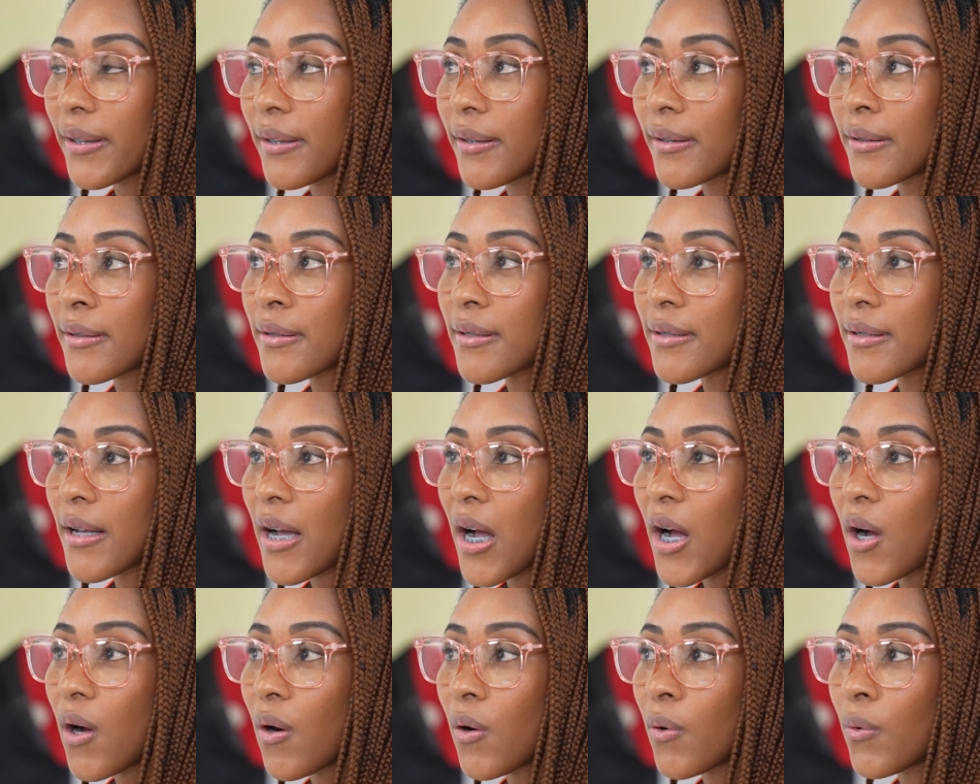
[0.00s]
is
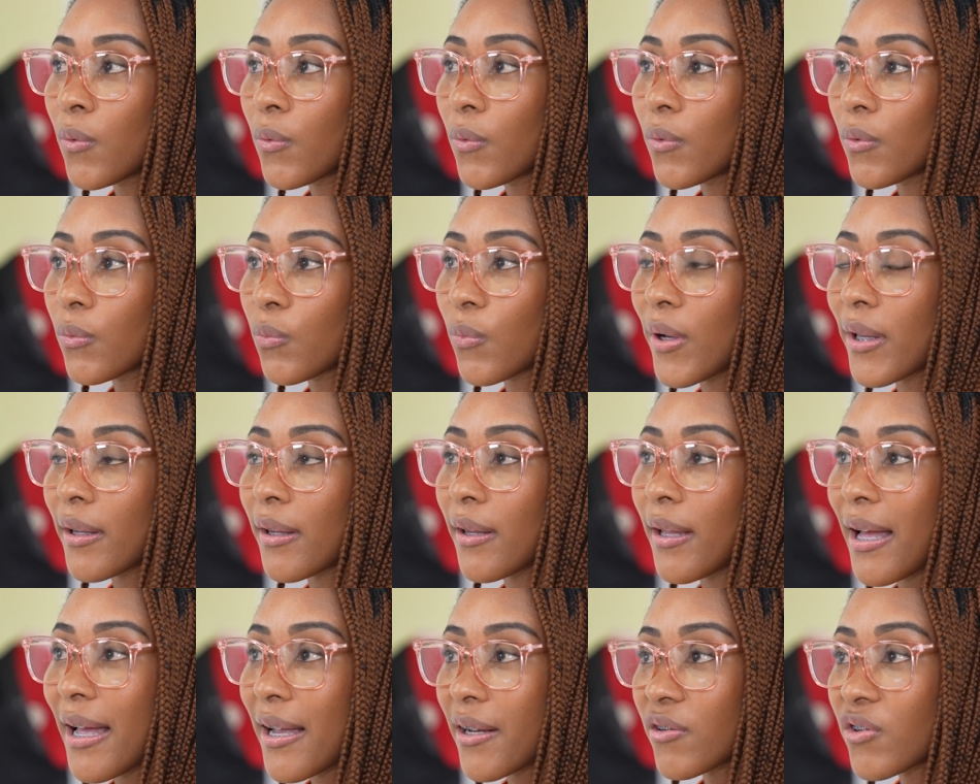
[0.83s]
how,
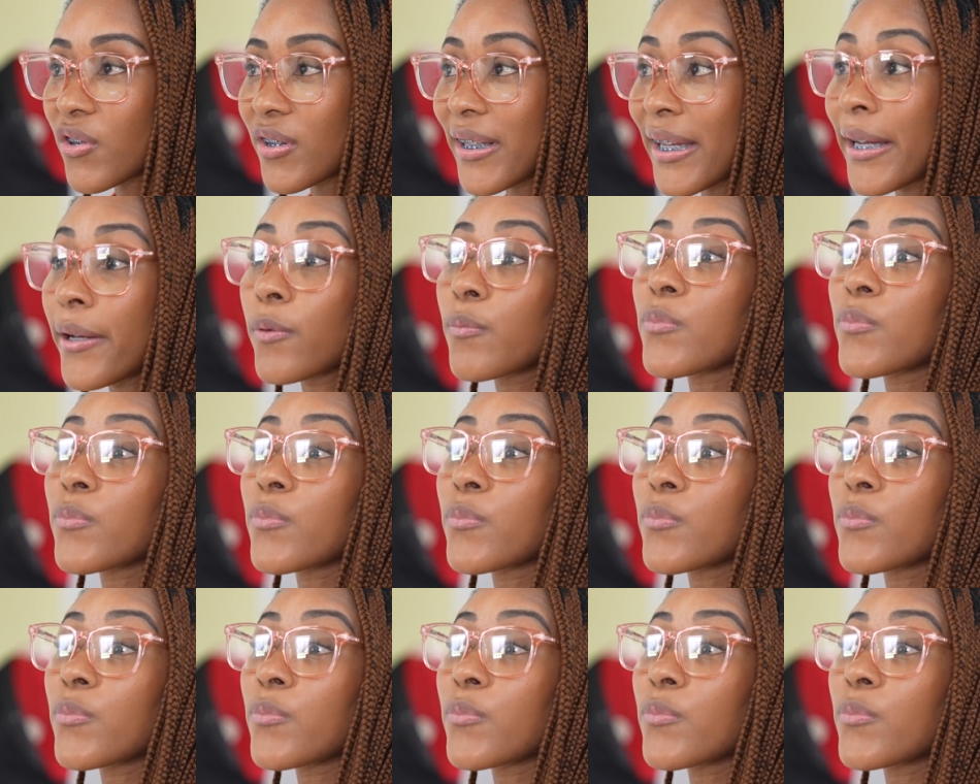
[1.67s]
well, actually I